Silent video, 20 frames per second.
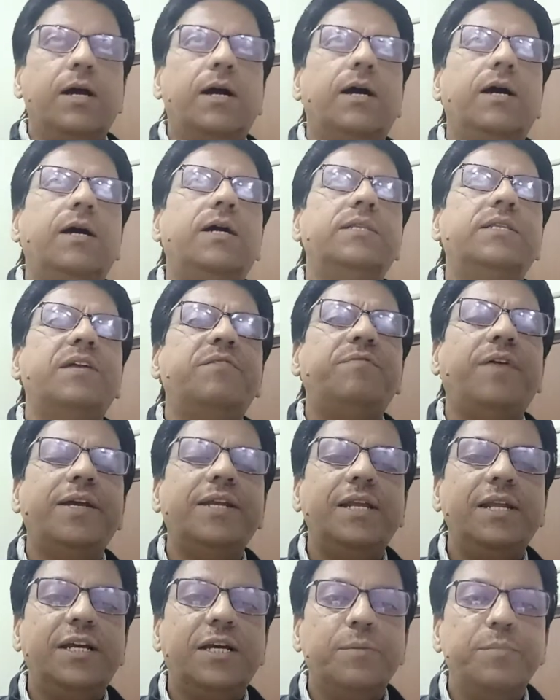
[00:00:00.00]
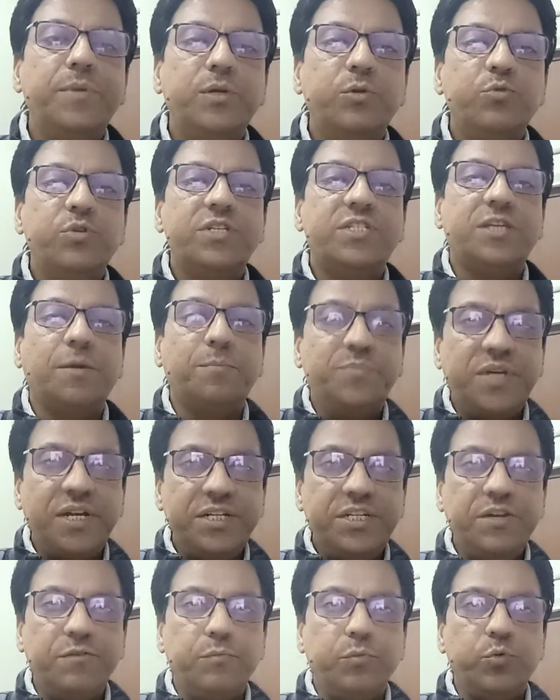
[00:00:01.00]
Then finally coming to the subjunctive
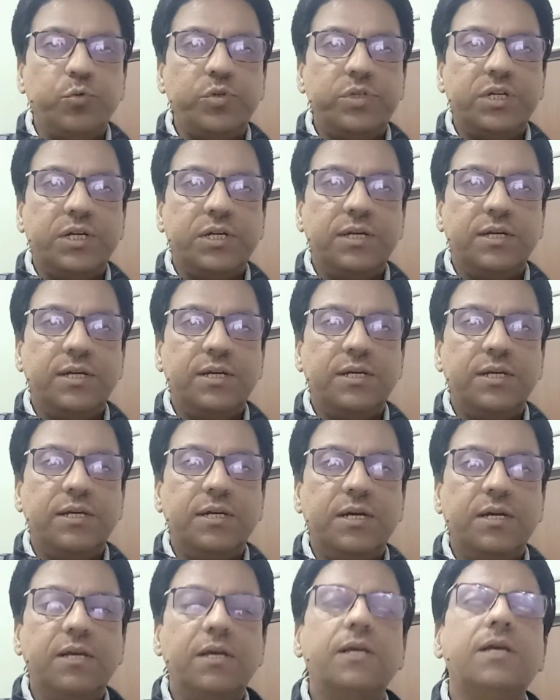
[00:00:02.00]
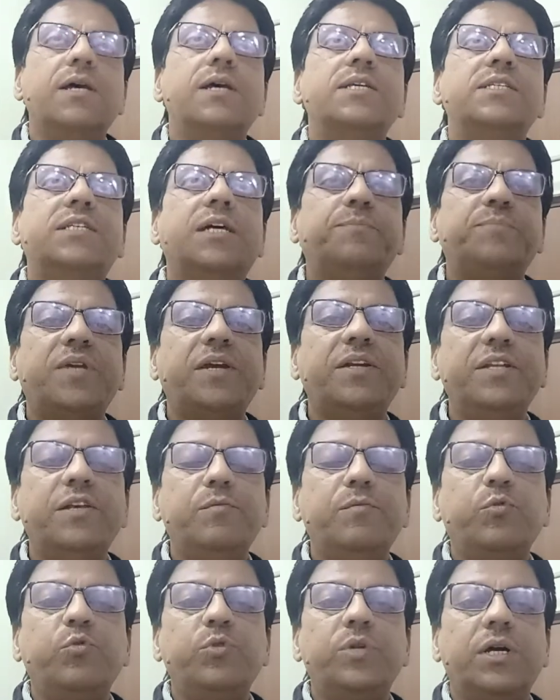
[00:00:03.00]
mood. Subjunctive
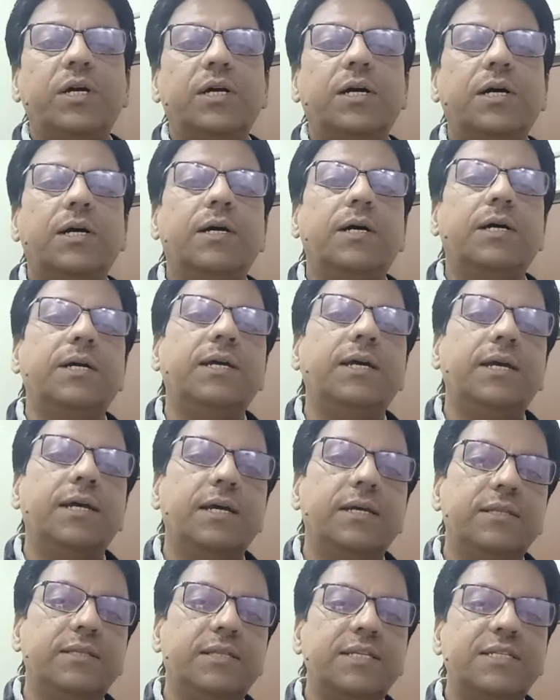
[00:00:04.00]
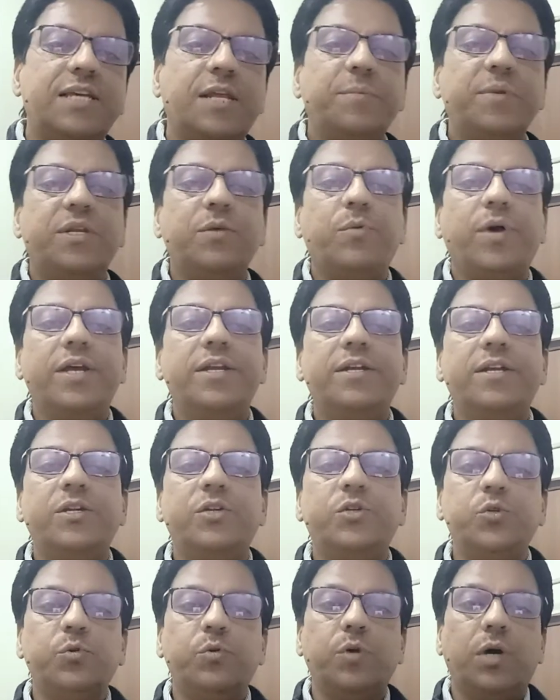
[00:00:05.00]
mood, this can be divided
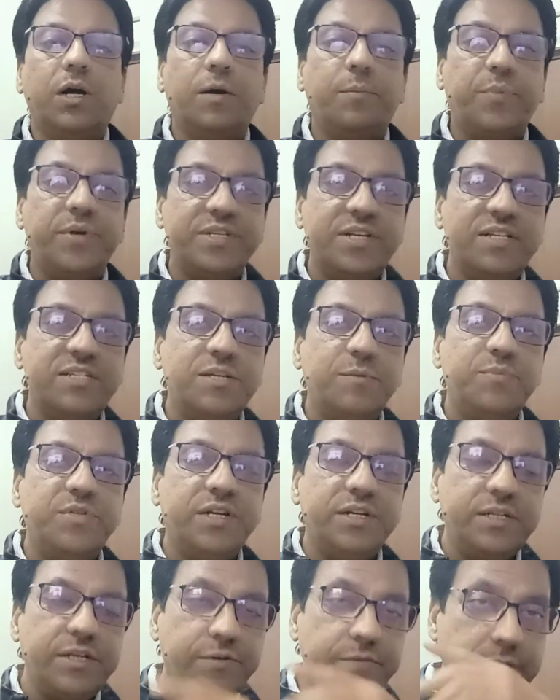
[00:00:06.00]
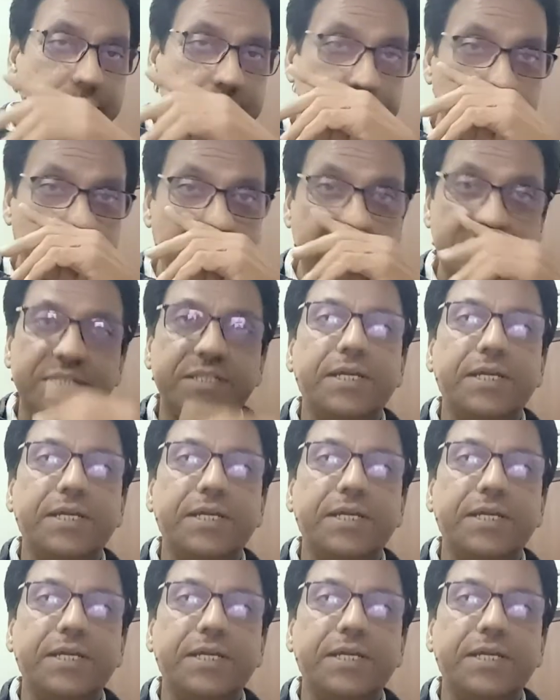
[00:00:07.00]
into present subjunctive as well as